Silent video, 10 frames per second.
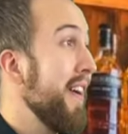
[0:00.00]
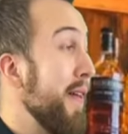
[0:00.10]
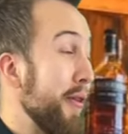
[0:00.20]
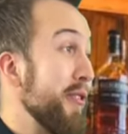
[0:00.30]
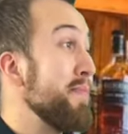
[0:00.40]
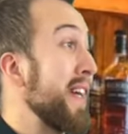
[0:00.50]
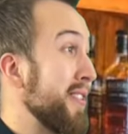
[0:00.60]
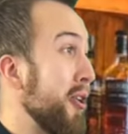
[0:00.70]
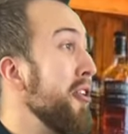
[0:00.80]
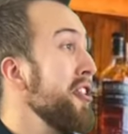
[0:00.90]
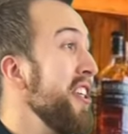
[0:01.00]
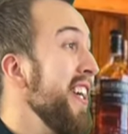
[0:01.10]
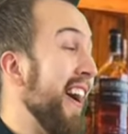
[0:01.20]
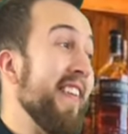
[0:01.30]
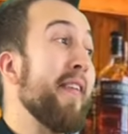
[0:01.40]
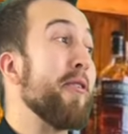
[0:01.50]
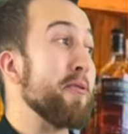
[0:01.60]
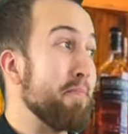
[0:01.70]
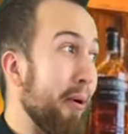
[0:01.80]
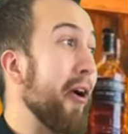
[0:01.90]
There's mixology and then there's
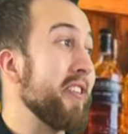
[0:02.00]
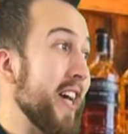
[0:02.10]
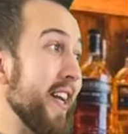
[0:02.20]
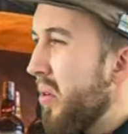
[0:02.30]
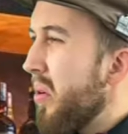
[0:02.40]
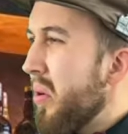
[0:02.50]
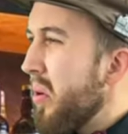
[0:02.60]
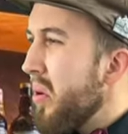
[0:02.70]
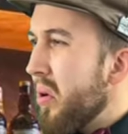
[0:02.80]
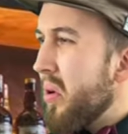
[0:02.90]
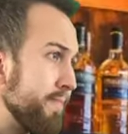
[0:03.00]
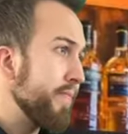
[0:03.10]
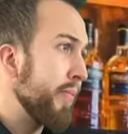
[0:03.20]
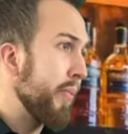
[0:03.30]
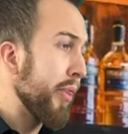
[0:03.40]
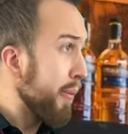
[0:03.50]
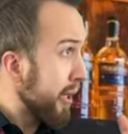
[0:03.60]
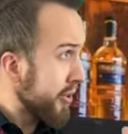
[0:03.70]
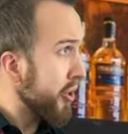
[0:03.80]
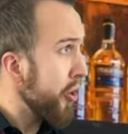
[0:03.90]
bartending. The
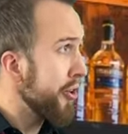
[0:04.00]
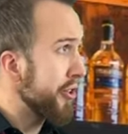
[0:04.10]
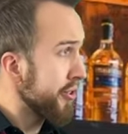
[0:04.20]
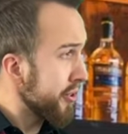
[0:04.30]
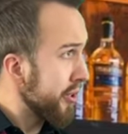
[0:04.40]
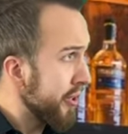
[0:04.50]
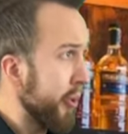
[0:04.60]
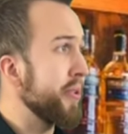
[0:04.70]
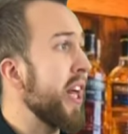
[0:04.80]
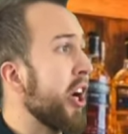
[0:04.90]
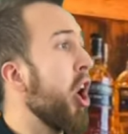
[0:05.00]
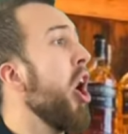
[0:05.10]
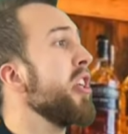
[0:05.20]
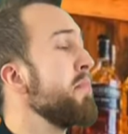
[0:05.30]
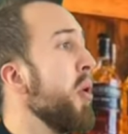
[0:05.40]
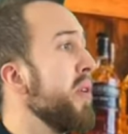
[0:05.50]
mixologist knows that a Cosmo